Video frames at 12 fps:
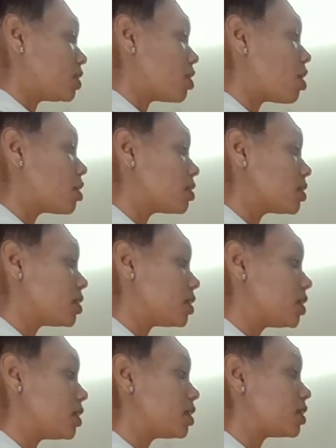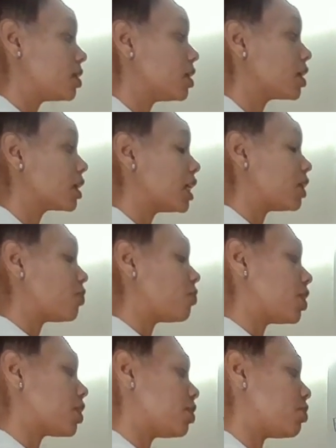heart disease, can
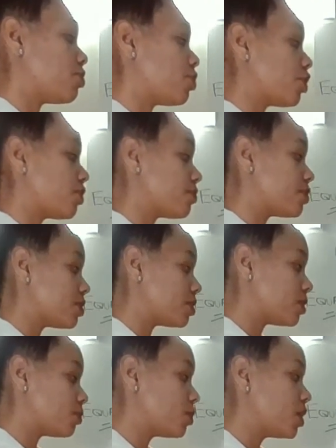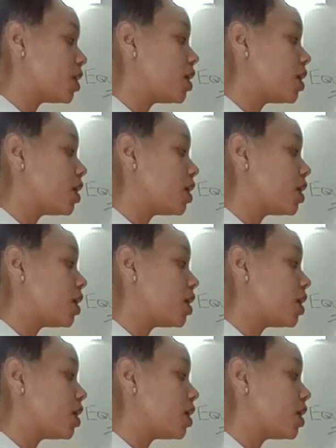affect your nerve system,